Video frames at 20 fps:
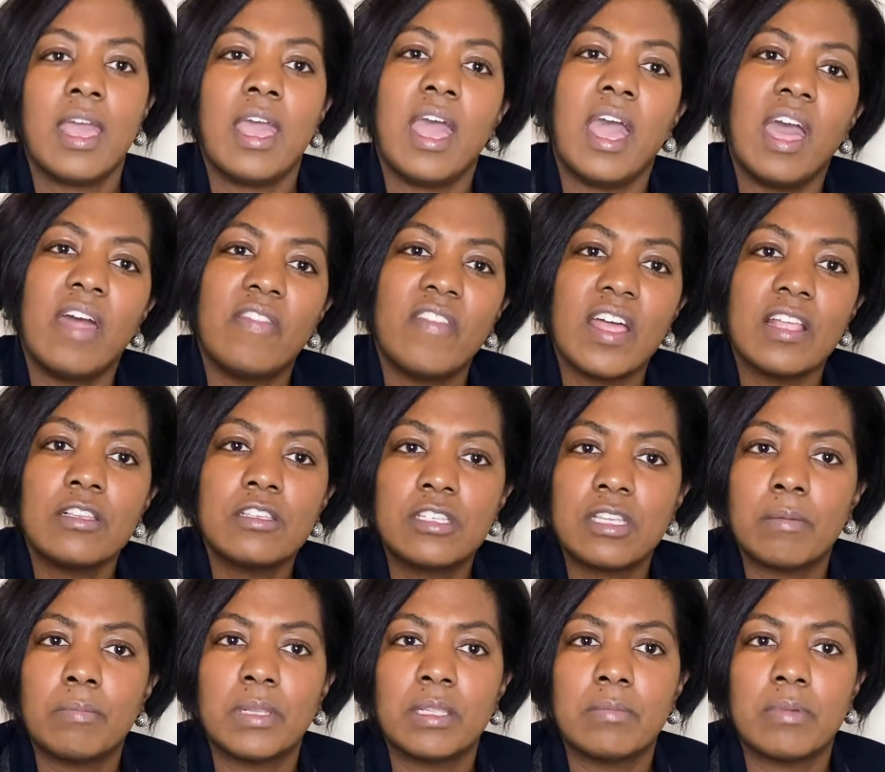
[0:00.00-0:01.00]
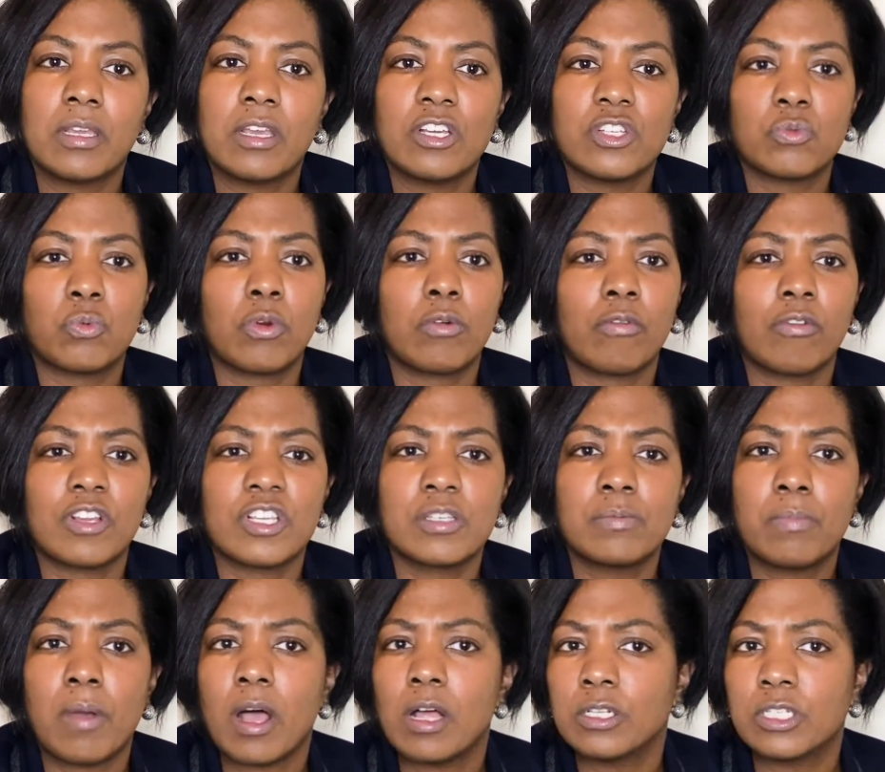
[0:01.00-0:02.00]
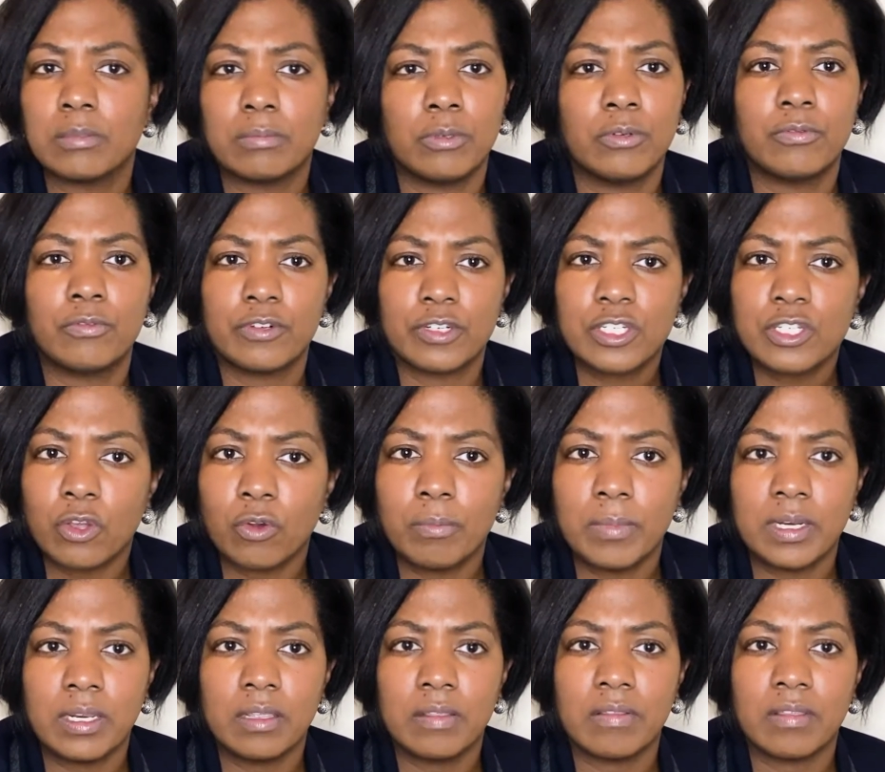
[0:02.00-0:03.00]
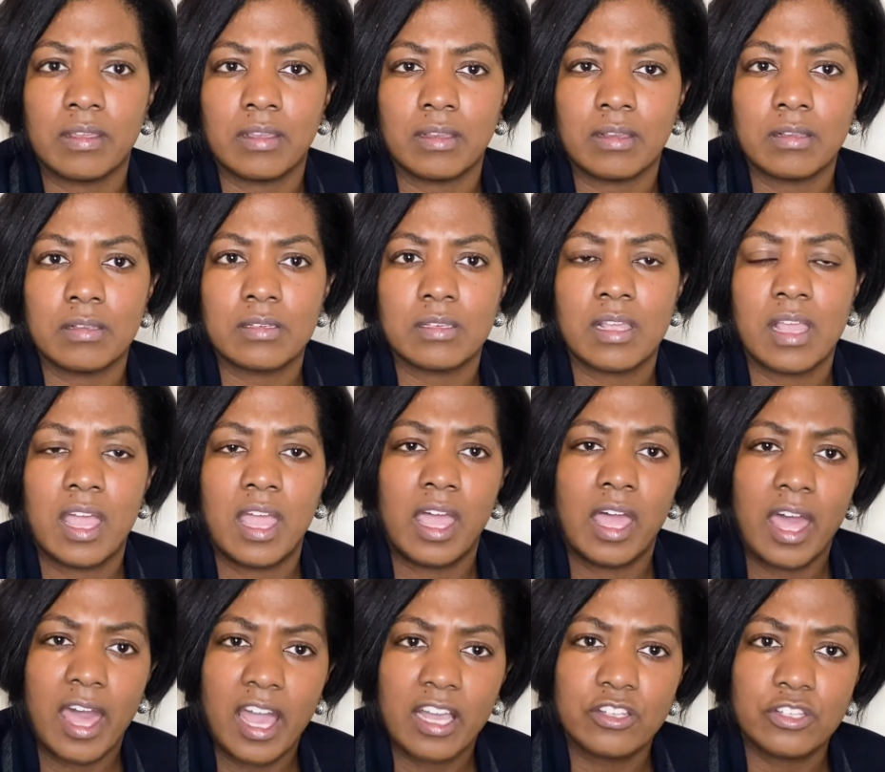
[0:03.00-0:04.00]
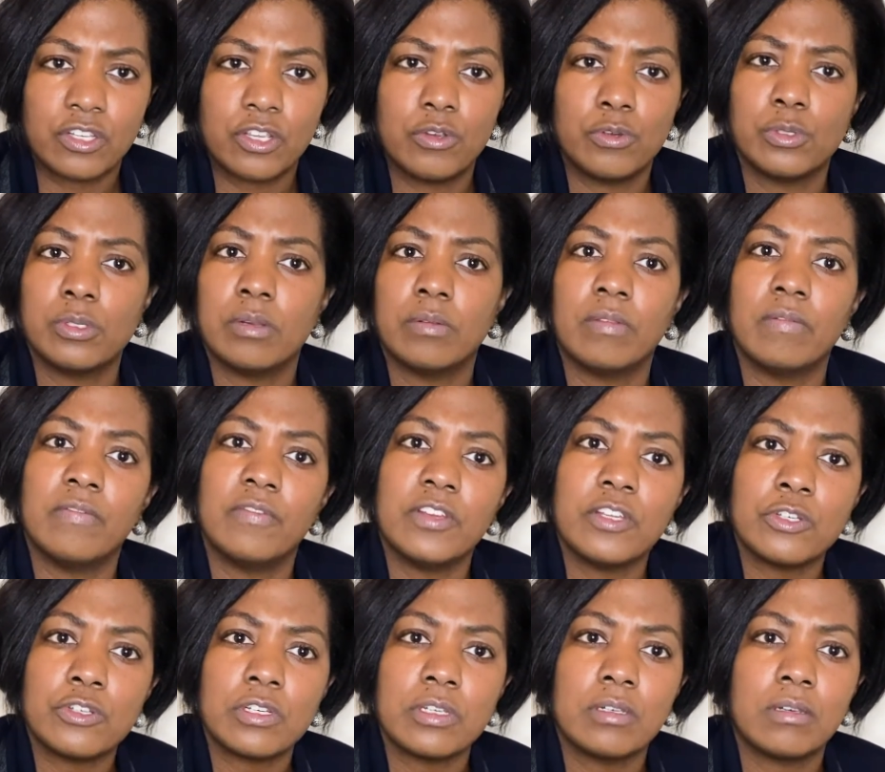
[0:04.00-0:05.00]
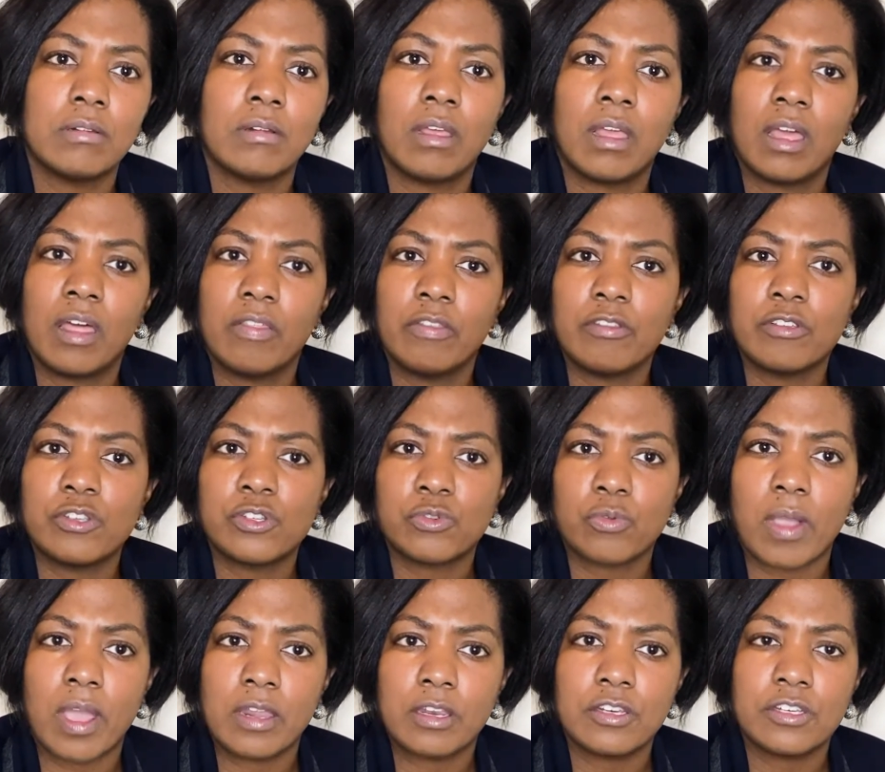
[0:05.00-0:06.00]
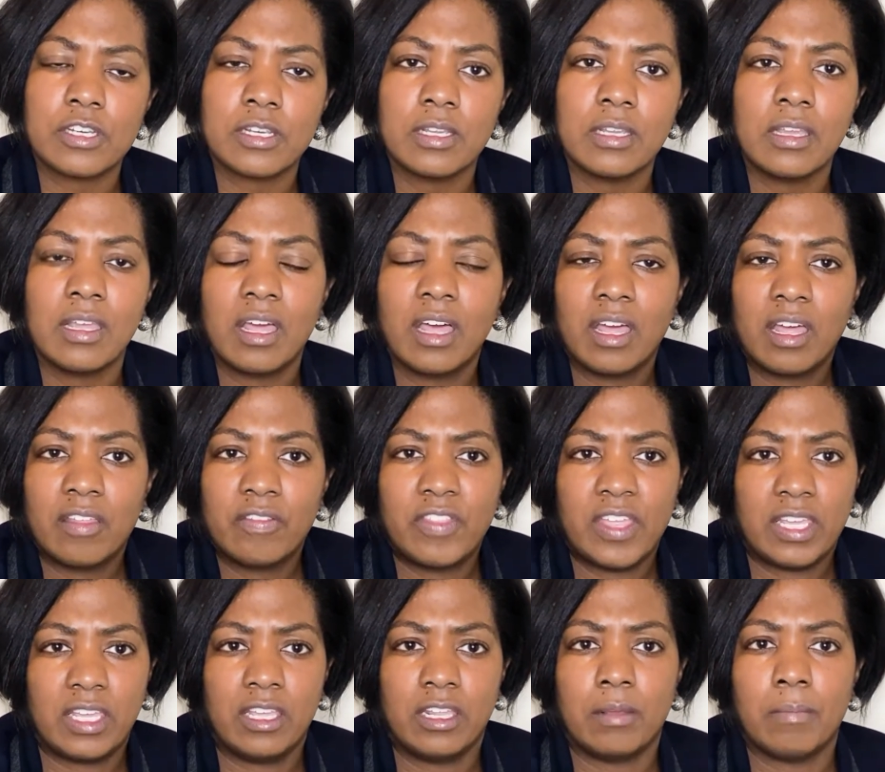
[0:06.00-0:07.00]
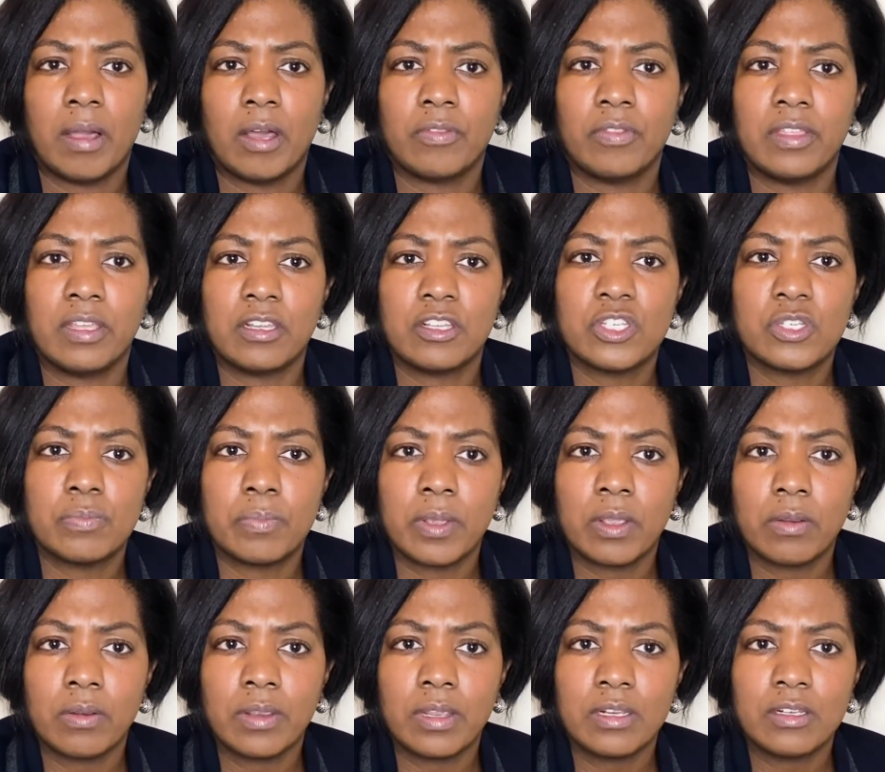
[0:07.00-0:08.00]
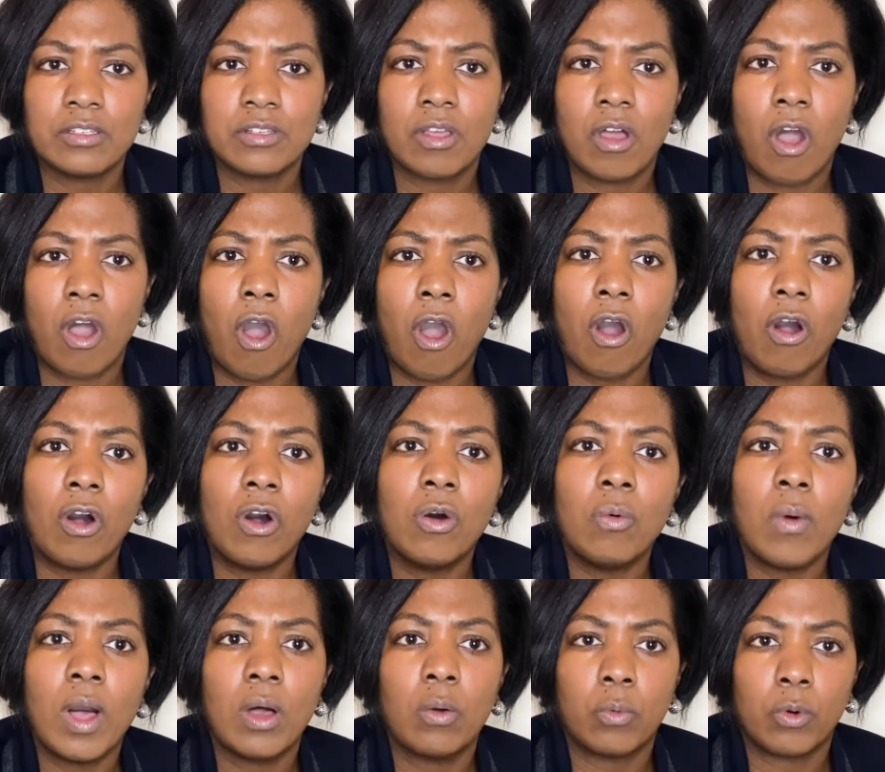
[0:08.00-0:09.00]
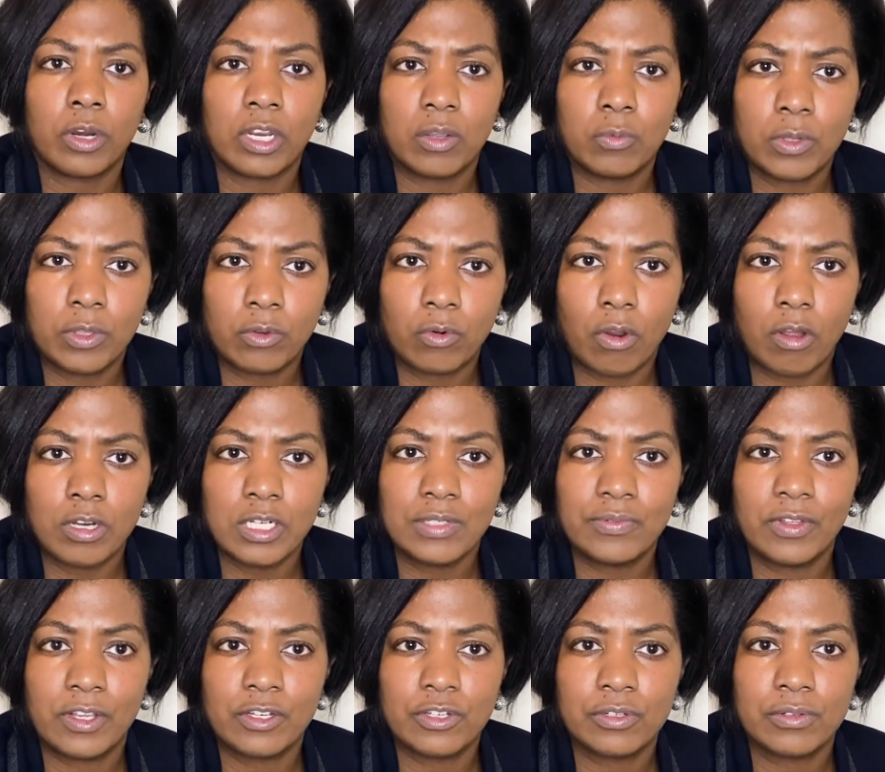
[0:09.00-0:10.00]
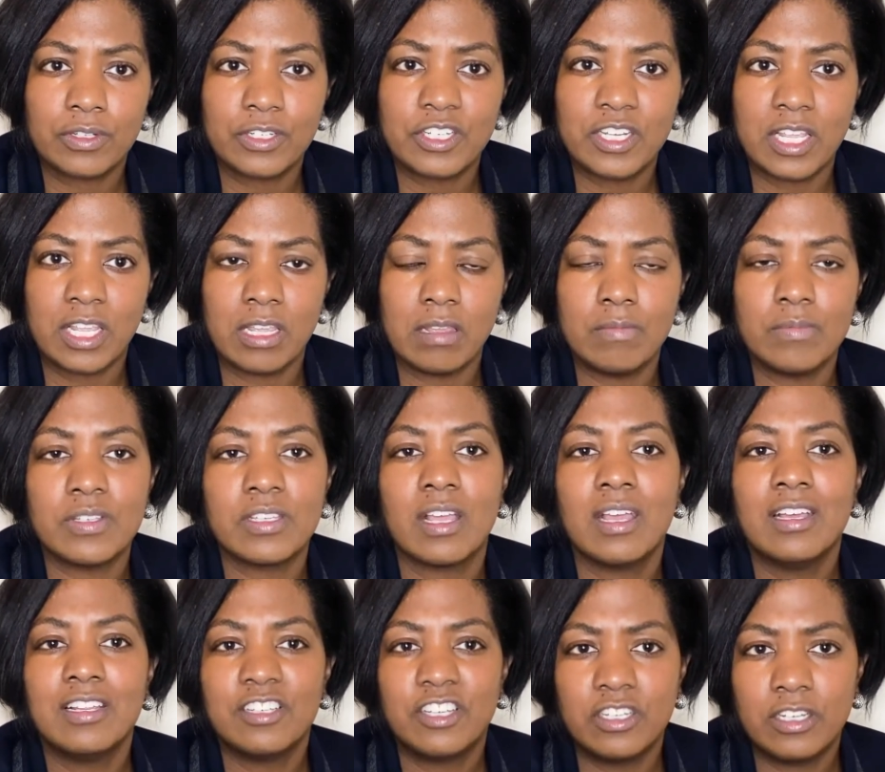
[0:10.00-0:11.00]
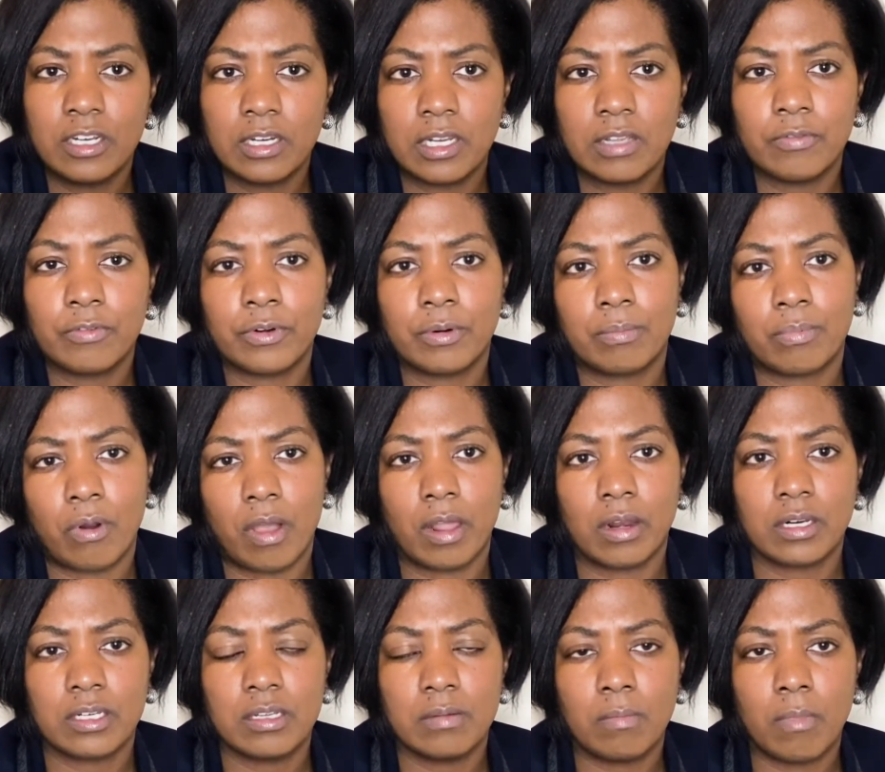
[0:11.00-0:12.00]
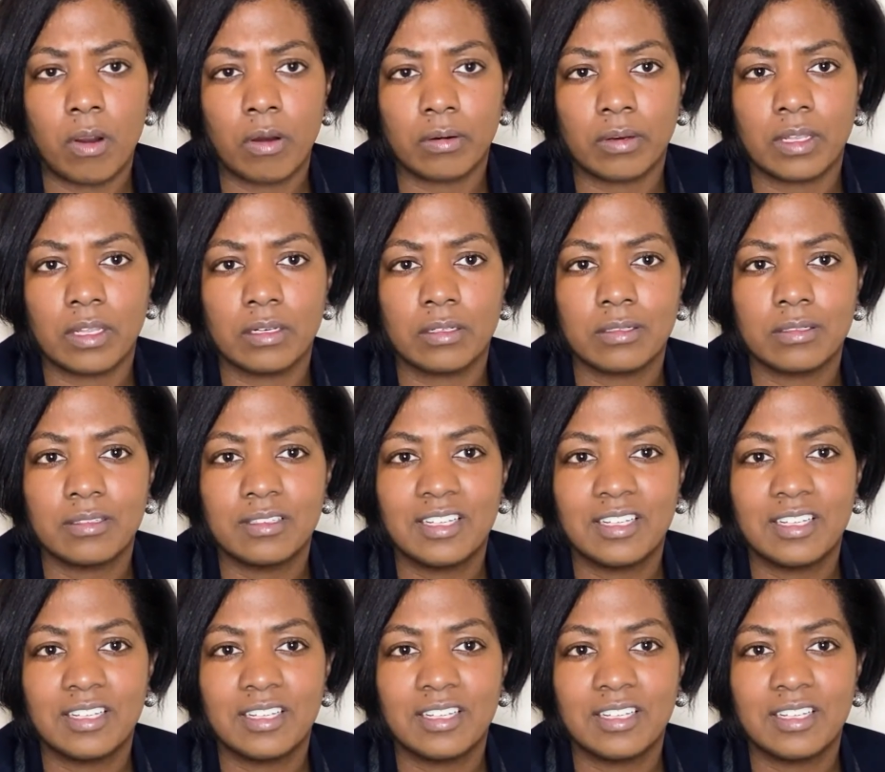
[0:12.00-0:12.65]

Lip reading: And that's simply because we're responsible for so many things. Execution of the vision, the strategy, thinking about the experience, all while working with cross-functional teams to deliver the product to market.